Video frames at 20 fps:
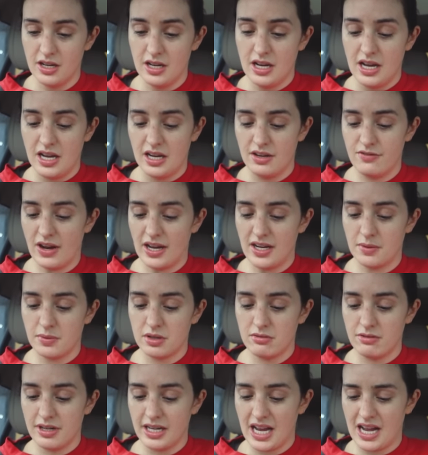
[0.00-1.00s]
In fact, I'm
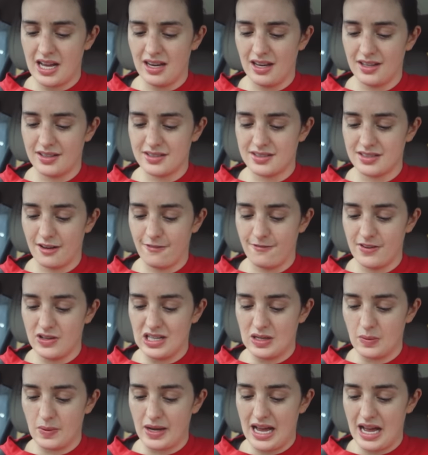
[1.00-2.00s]
gonna ring Alex. I feel
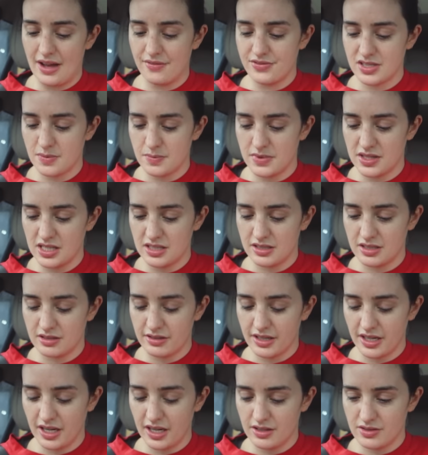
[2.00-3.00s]
like we have some of these
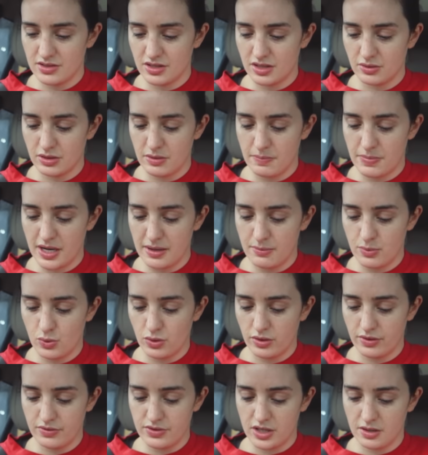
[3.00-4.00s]
ingredients. I don't wanna buy
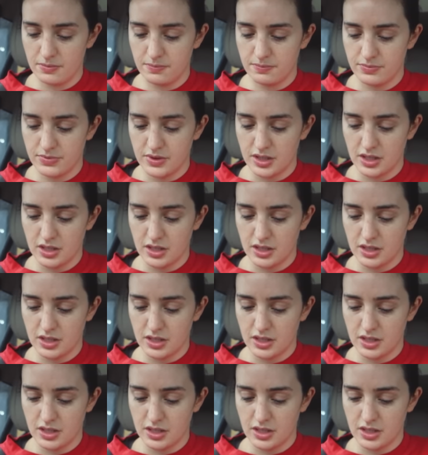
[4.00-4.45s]
more of them.